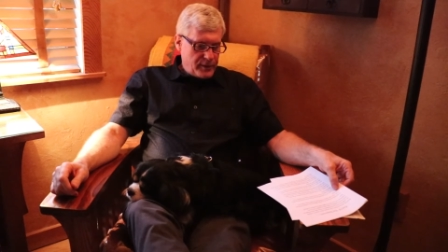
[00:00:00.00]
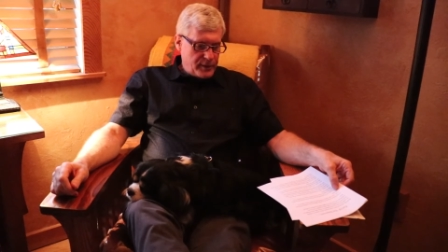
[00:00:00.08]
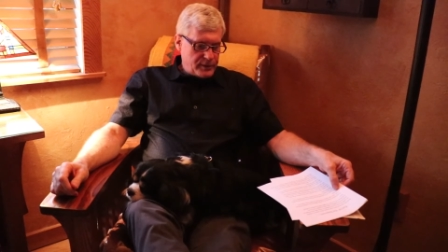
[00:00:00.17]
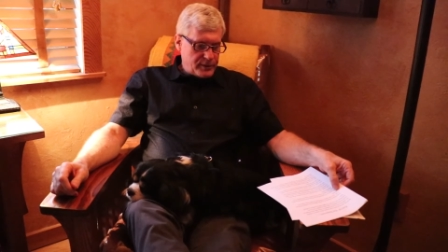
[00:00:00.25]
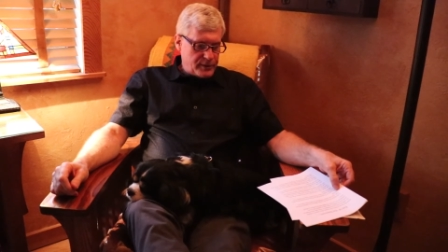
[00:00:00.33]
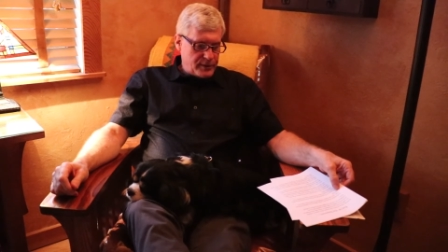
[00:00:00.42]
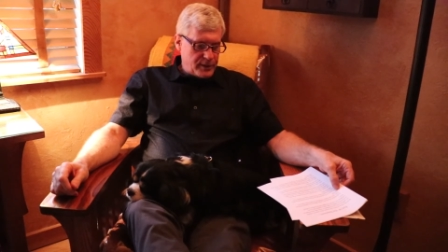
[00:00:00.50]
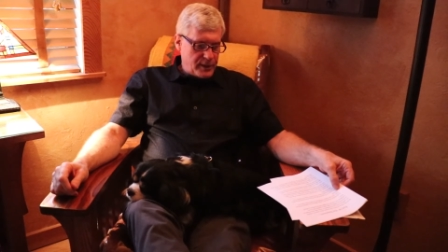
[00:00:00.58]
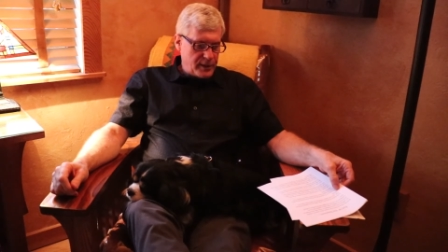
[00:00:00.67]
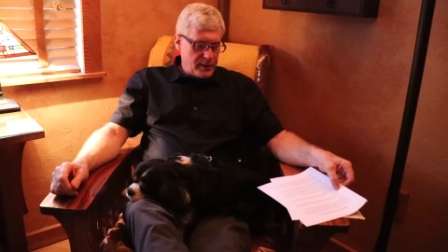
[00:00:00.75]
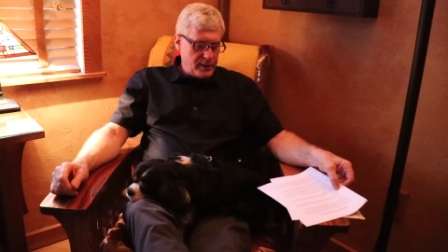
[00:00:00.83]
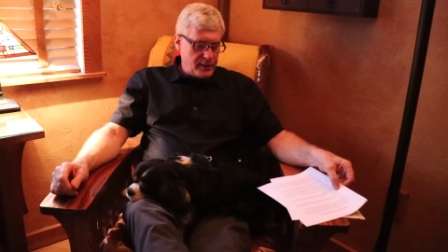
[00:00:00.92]
this
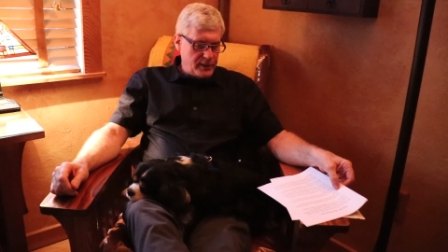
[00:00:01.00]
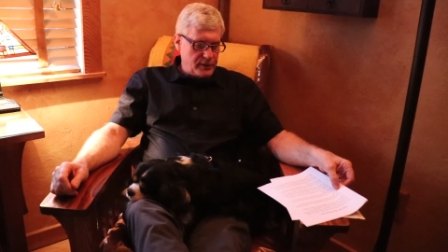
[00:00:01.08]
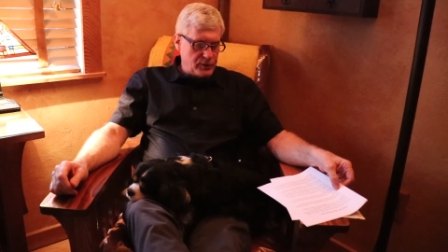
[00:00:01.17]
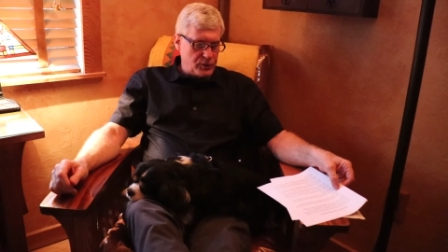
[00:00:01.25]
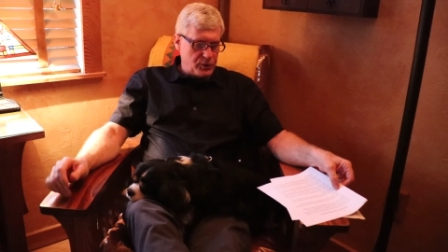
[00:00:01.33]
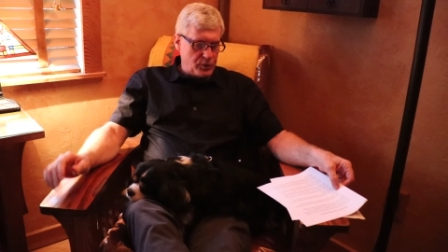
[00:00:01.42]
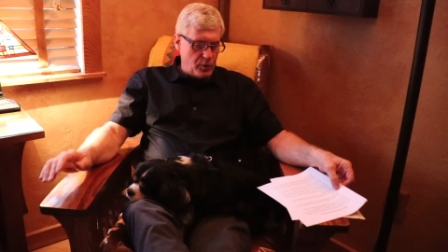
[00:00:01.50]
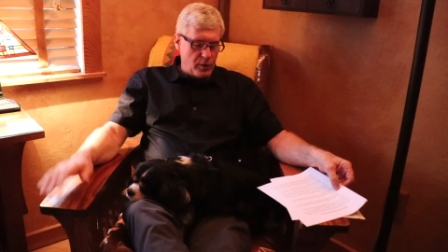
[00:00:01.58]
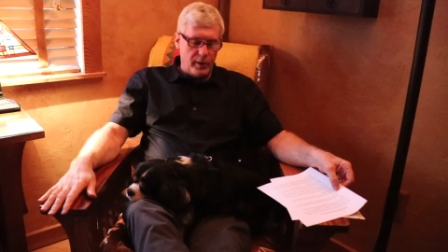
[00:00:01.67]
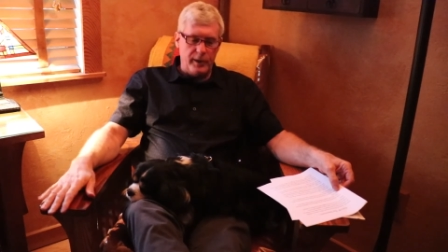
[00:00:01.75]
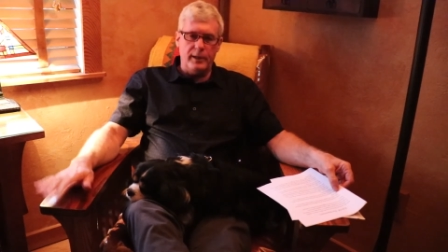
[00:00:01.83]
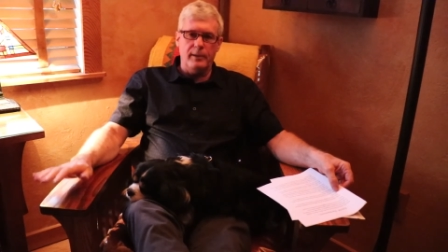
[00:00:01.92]
is a
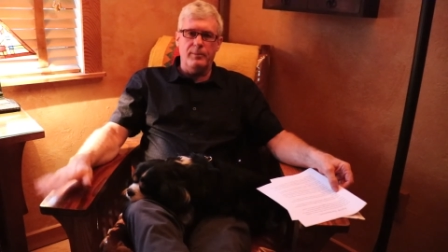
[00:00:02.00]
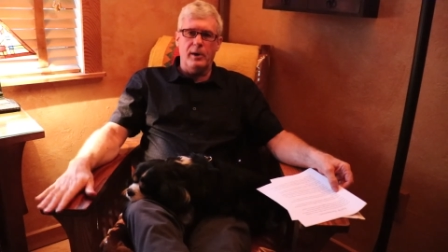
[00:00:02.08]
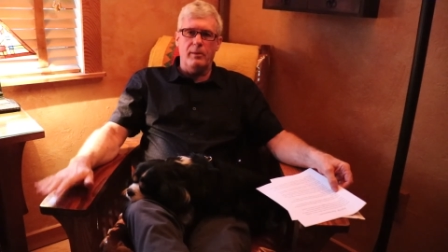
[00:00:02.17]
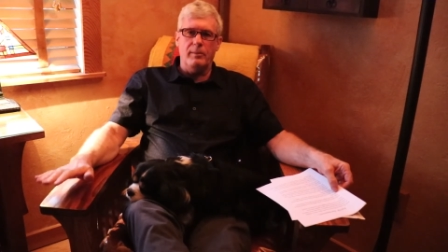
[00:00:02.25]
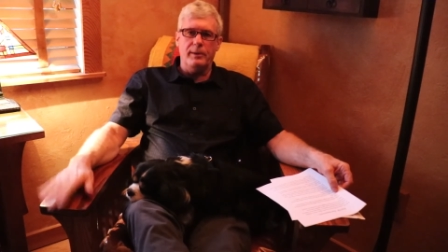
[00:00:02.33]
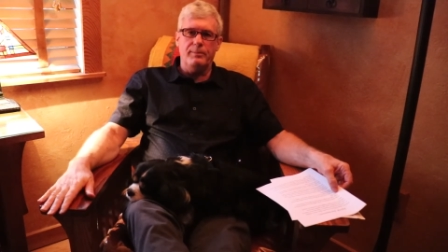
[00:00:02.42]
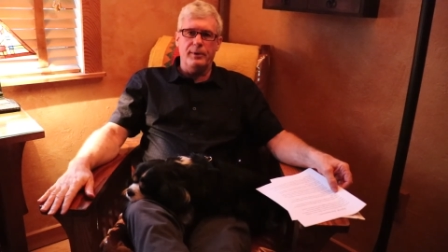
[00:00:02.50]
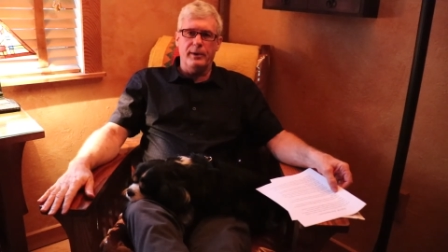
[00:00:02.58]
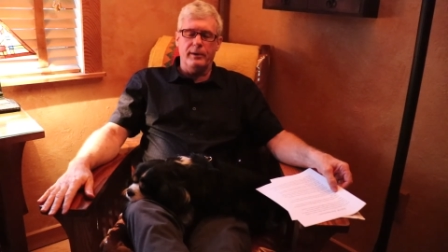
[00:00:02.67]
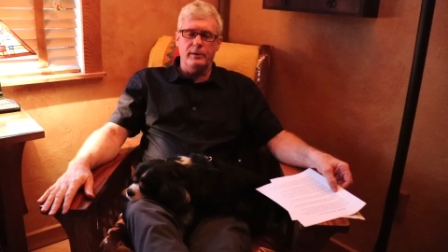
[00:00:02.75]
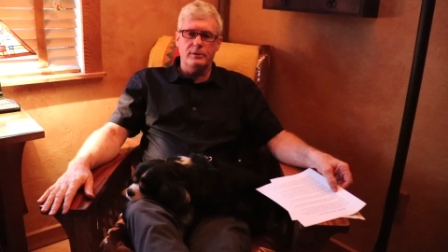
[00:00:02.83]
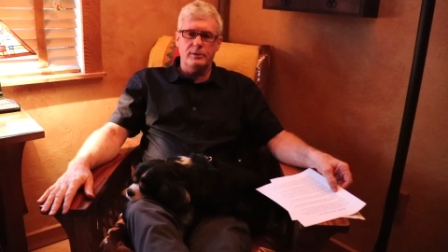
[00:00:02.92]
story about my
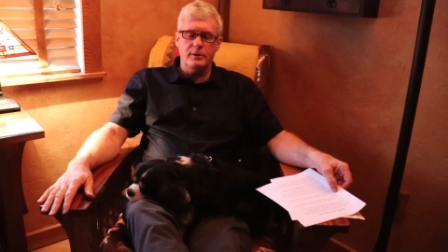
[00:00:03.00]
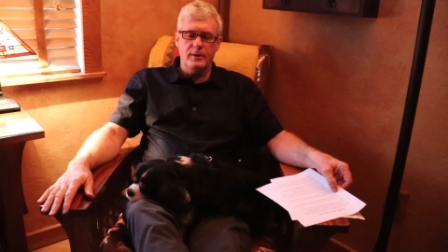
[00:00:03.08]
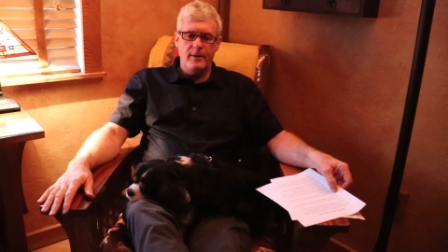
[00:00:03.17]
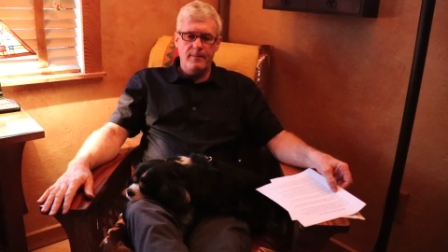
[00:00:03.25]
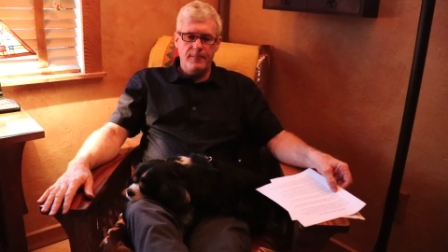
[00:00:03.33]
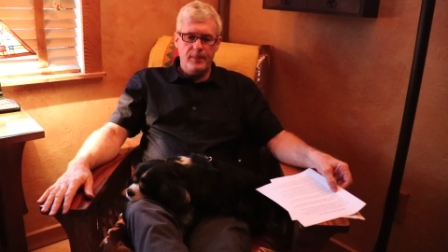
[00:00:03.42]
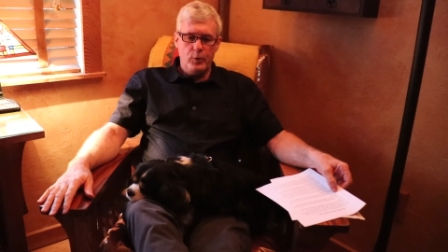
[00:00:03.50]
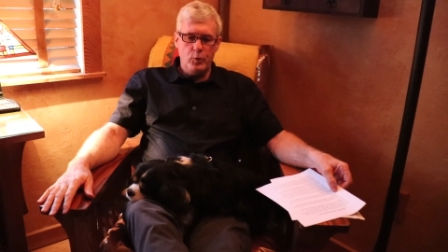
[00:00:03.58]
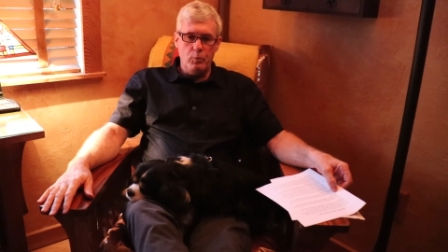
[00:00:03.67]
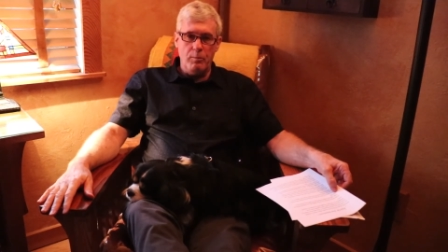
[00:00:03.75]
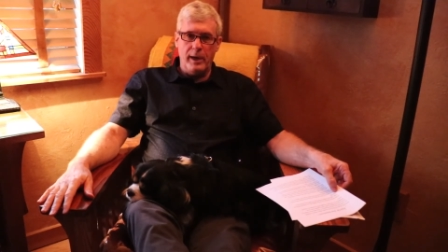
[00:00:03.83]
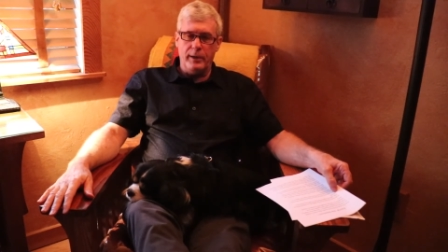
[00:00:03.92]
parents
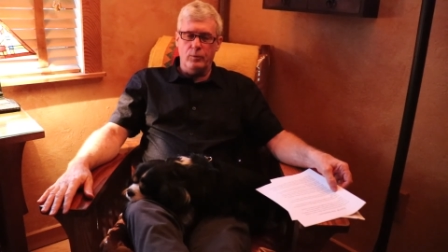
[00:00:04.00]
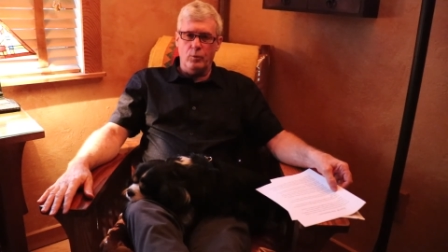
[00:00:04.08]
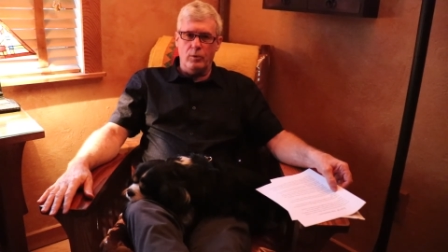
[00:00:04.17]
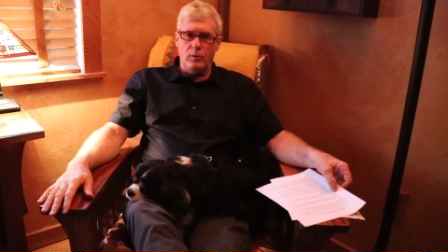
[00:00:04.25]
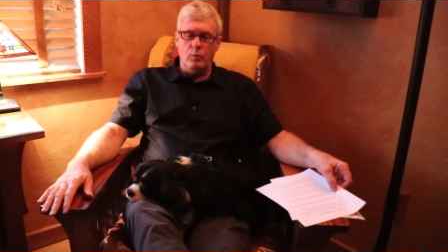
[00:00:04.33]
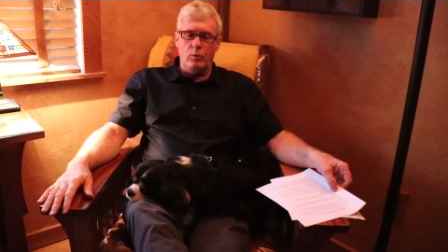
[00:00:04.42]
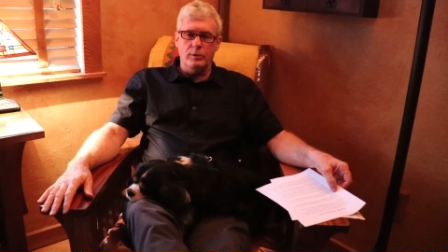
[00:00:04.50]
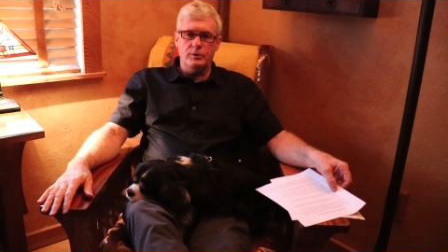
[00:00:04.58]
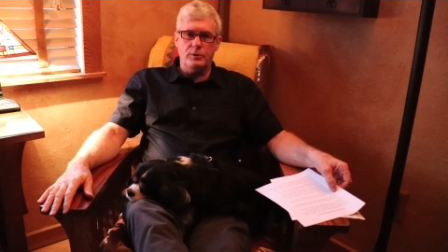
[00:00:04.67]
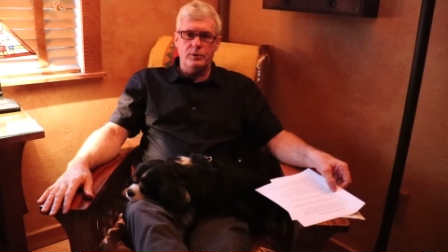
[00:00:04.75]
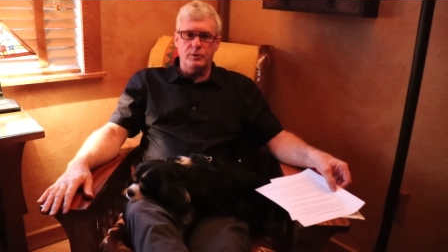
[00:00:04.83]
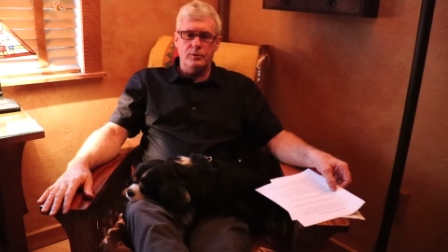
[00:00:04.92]
who met in World War
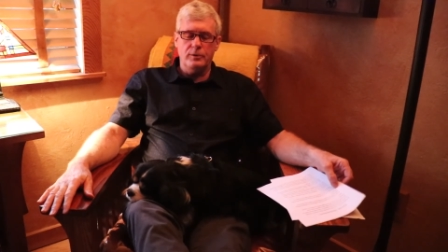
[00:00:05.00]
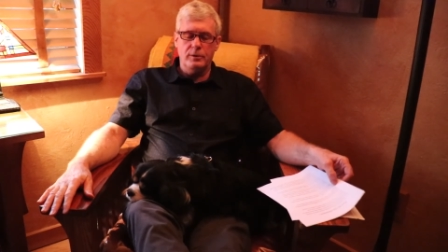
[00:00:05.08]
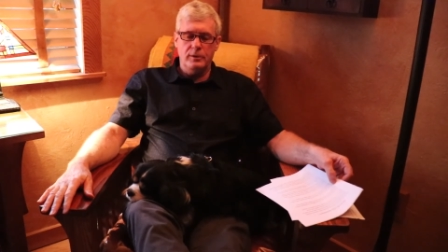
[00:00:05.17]
II